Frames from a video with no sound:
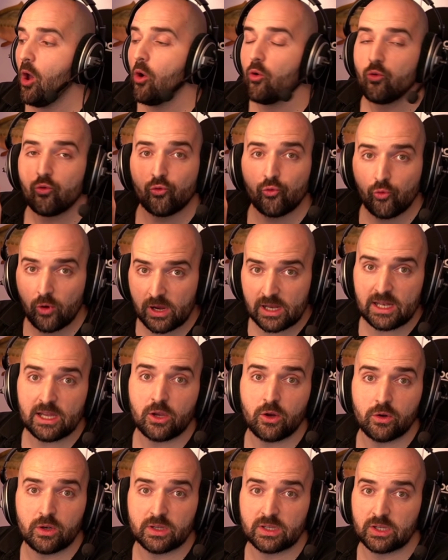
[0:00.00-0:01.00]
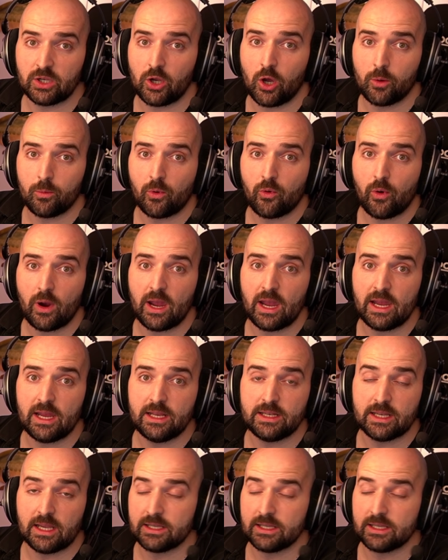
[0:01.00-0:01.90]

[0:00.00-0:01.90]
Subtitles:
Really good as an upgrade,